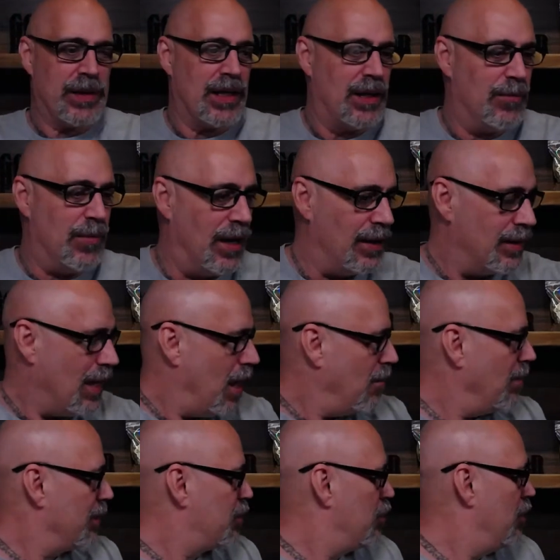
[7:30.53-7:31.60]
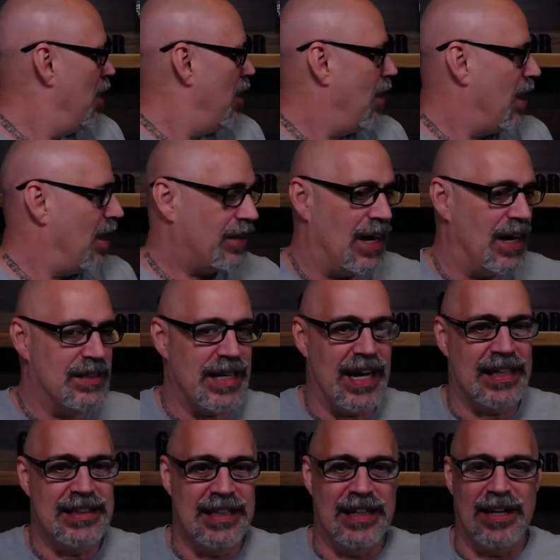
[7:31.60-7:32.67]
But I'll let you know. I'll
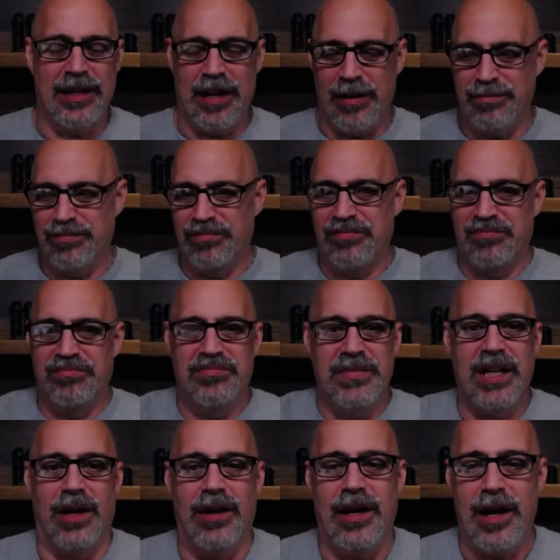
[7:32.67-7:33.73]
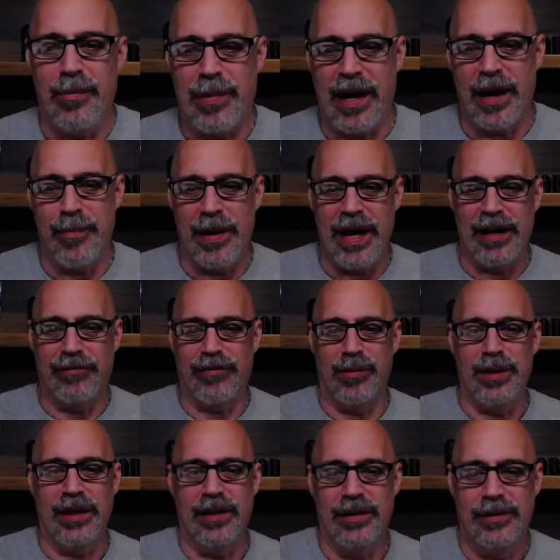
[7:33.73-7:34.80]
contact you, and I'll buy a bag from
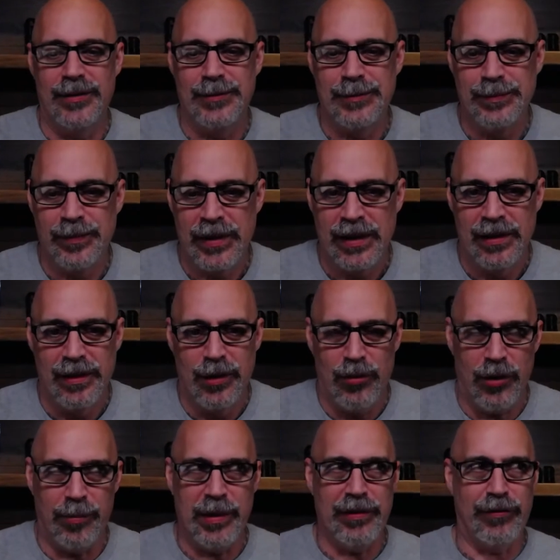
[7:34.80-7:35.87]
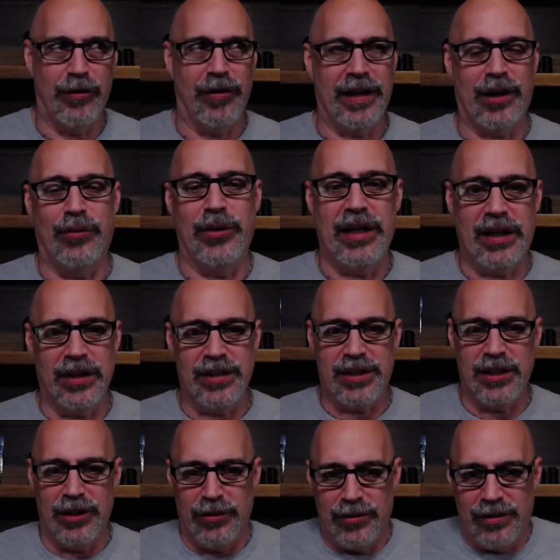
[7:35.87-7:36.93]
you. Won't be for like a week or
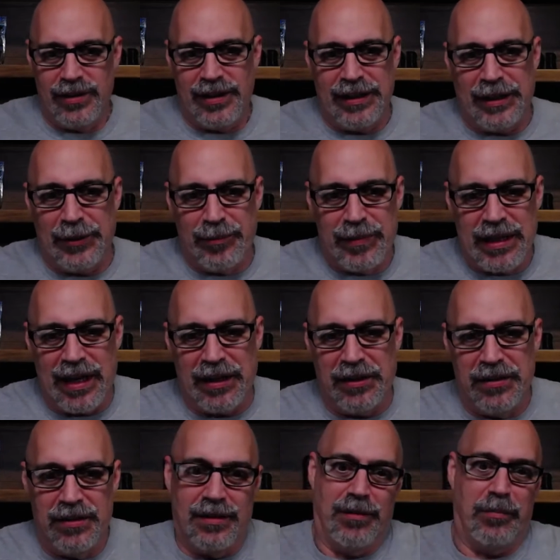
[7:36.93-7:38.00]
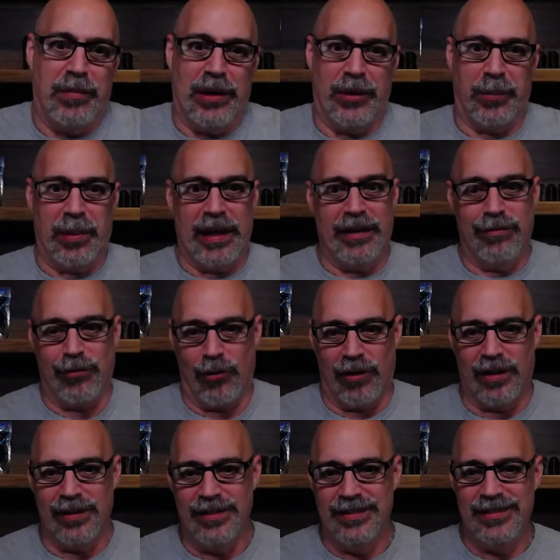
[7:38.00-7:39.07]
two. Gotta be able to pay
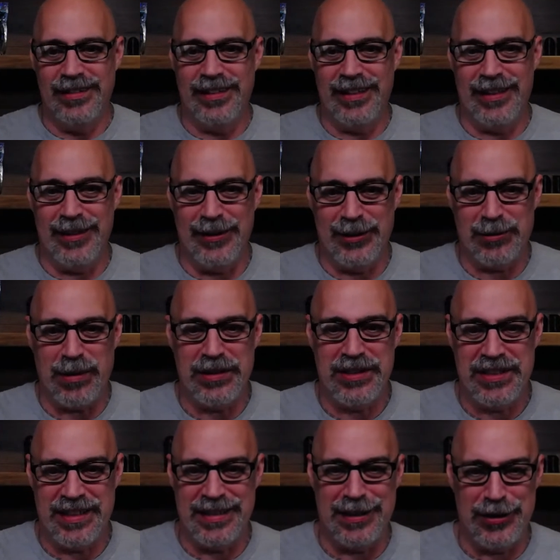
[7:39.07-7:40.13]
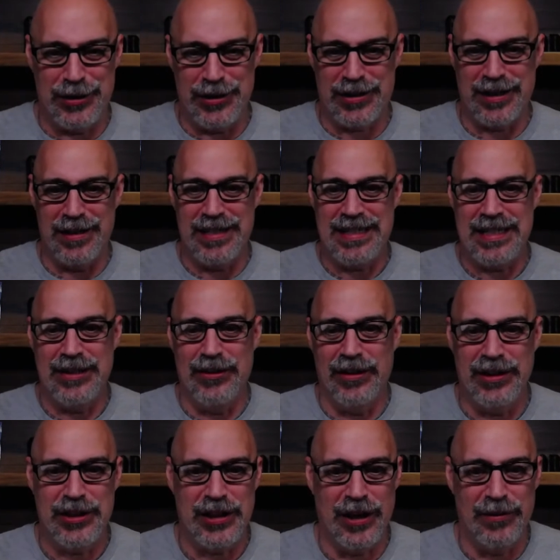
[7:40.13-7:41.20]
for it, especially since it's just gonna be sitting on a
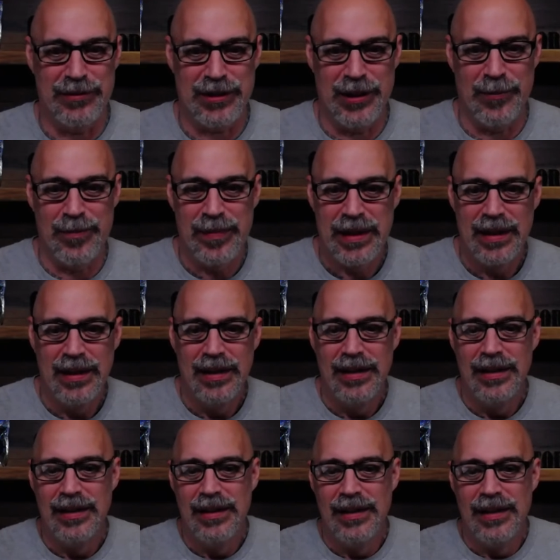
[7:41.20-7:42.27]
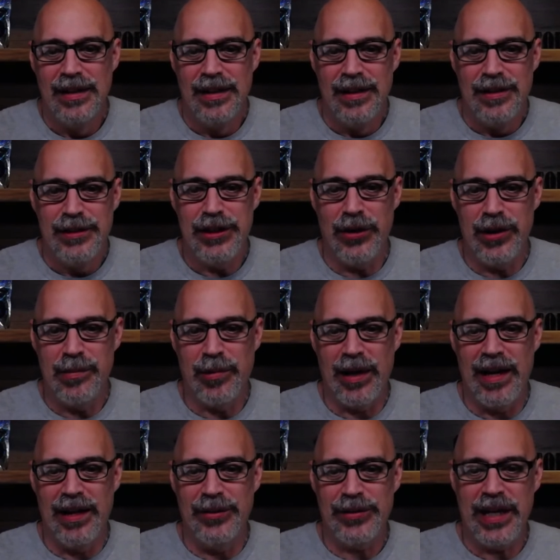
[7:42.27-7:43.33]
shelf. So, Joey
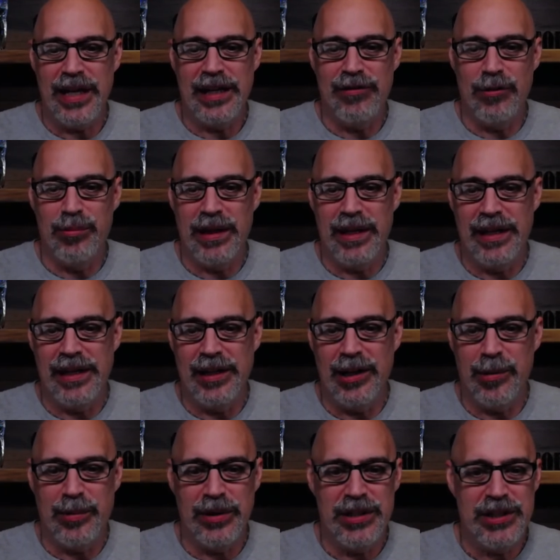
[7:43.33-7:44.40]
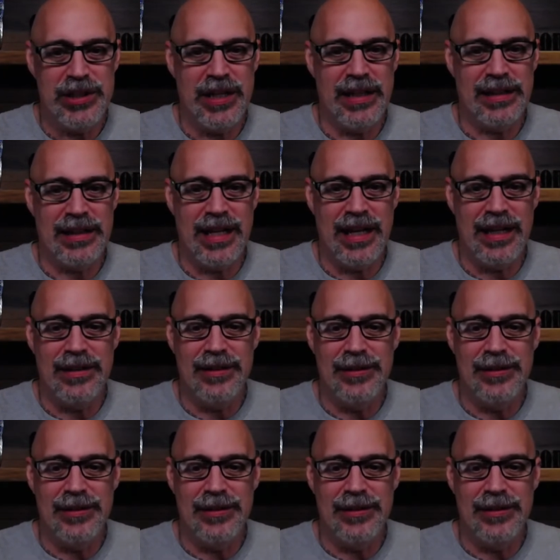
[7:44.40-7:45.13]
Brown, thank you for being here. Appreciate that.